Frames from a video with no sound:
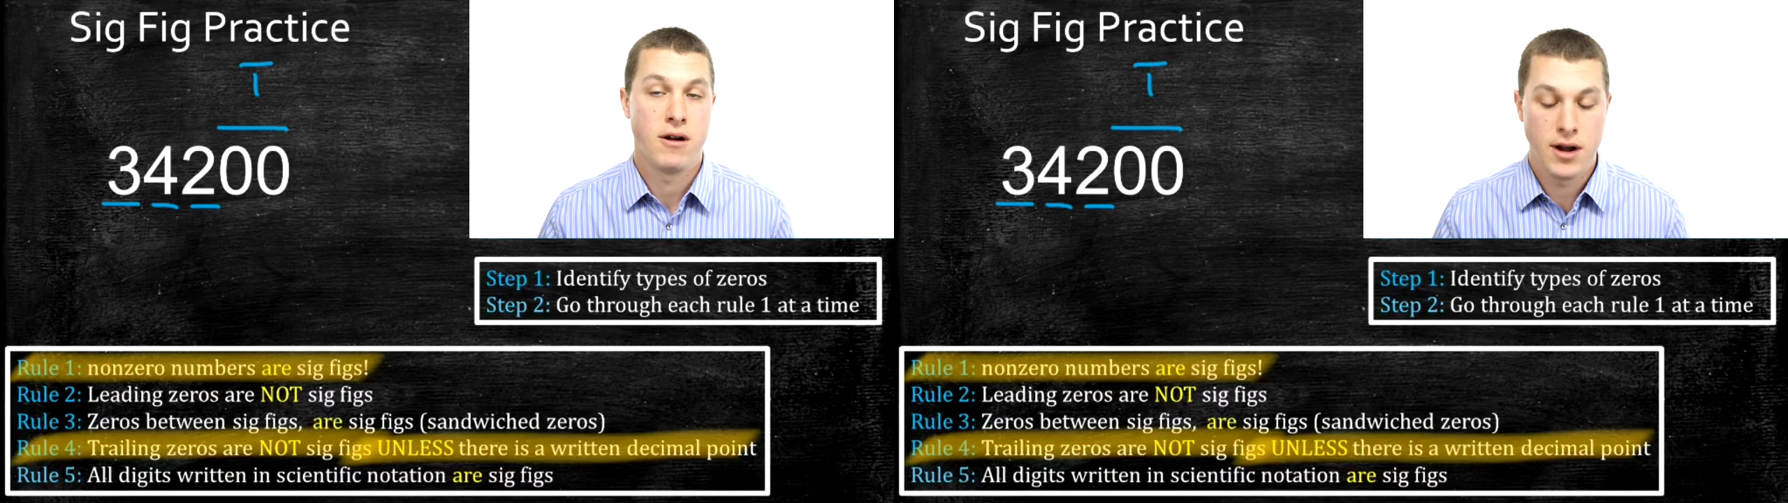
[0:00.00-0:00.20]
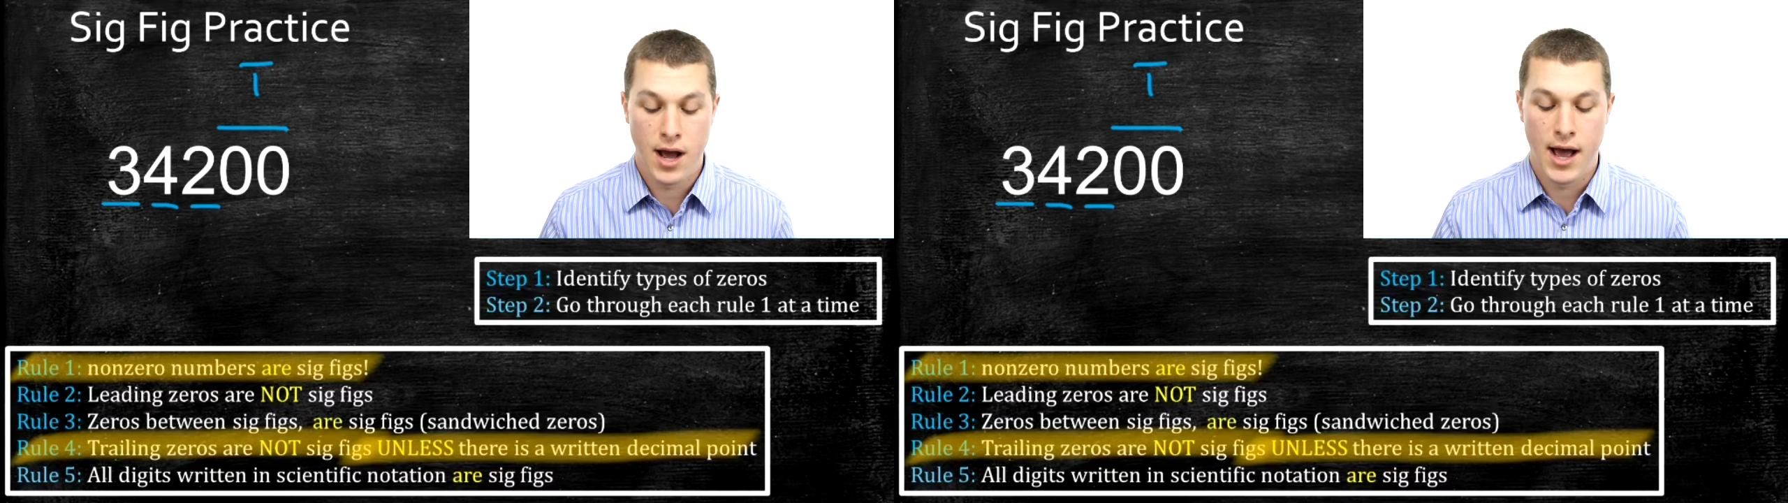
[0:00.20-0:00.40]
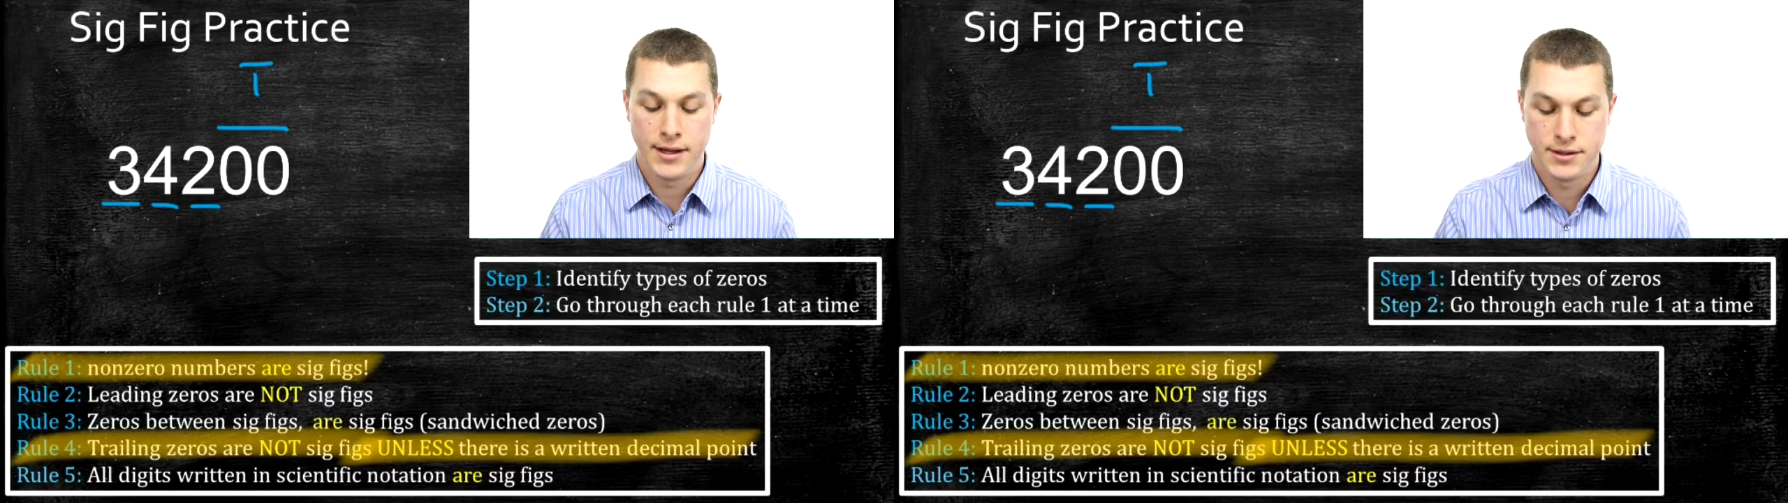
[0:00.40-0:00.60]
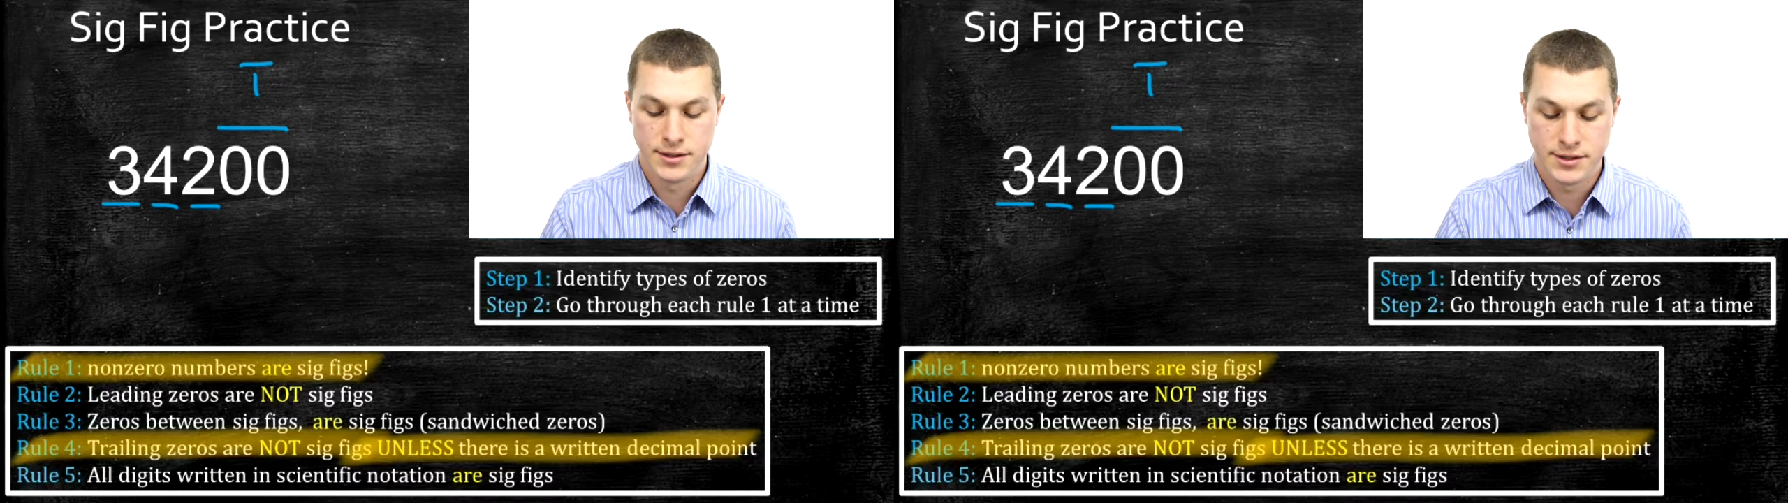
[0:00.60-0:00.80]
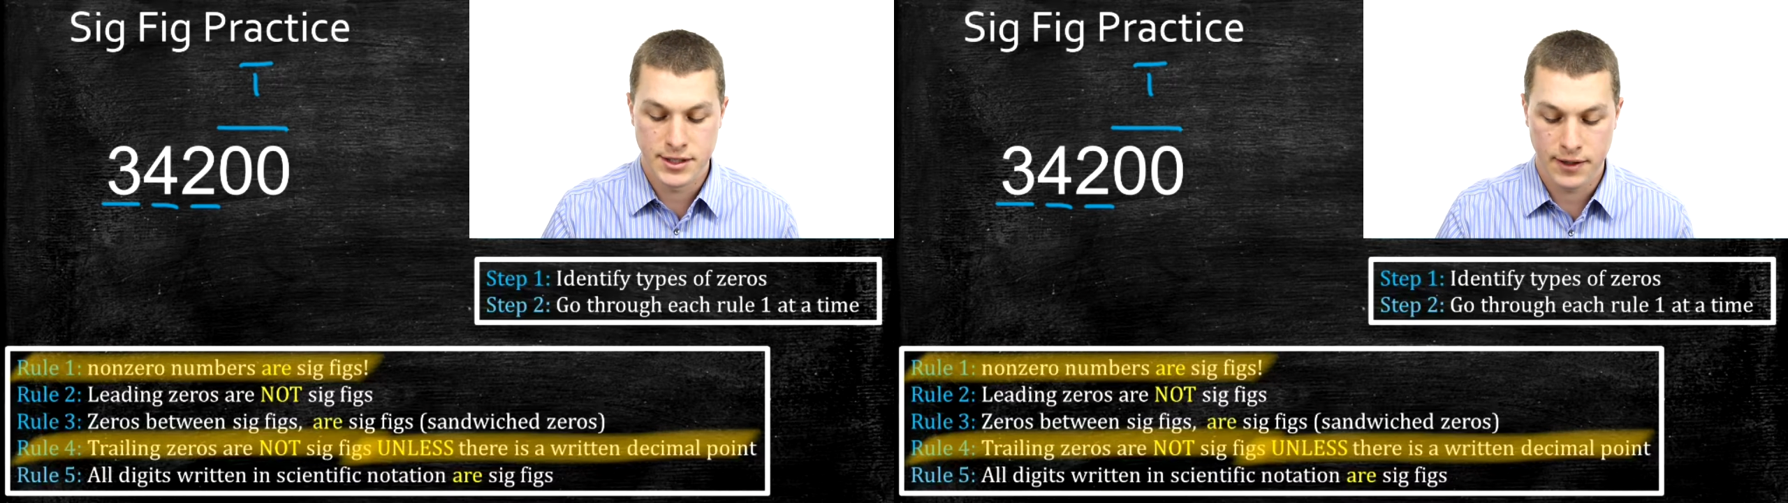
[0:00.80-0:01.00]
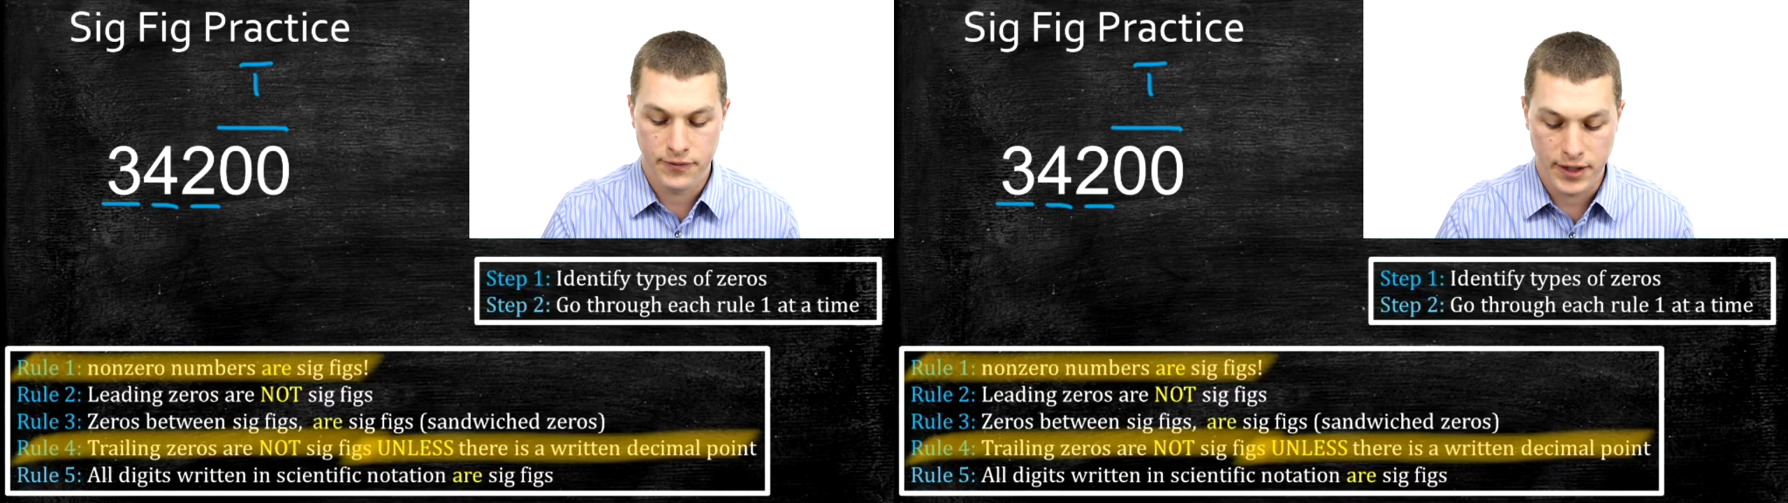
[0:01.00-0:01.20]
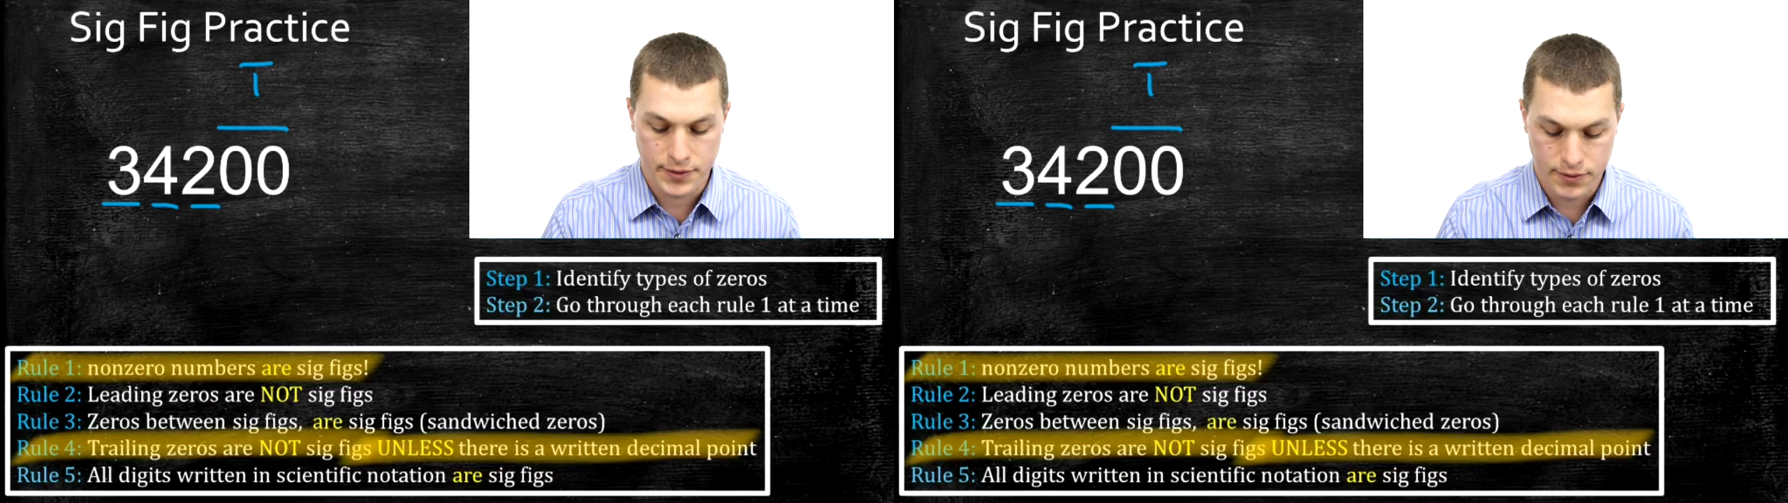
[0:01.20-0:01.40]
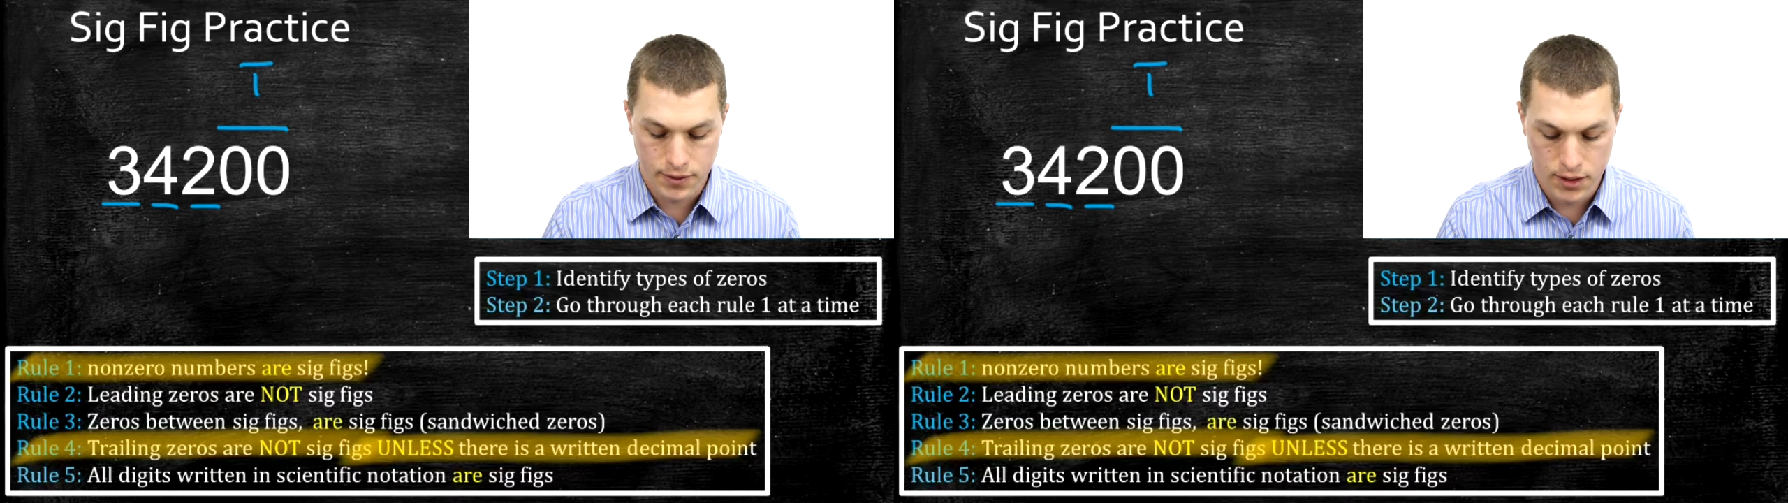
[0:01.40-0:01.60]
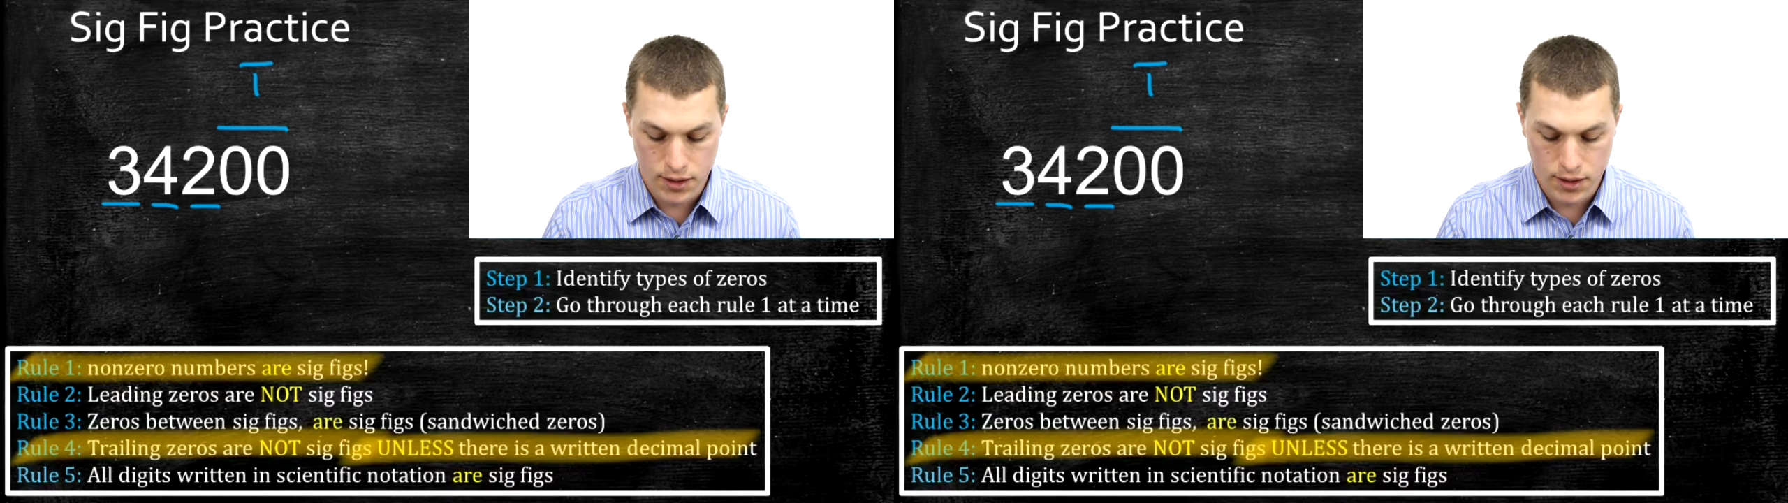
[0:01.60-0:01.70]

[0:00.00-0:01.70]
not sig figs.